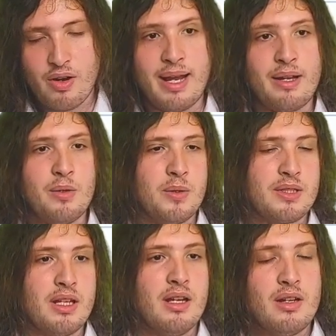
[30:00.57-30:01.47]

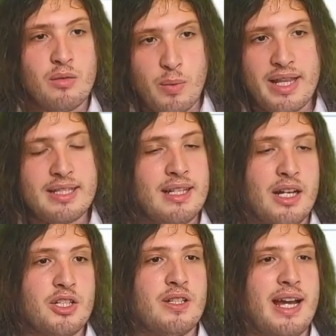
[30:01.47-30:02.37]
triangles with
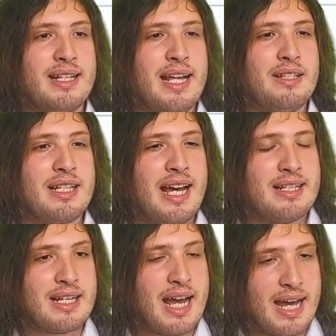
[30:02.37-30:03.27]
such side lengths
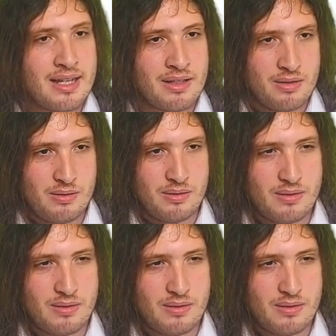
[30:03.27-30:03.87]
and angles.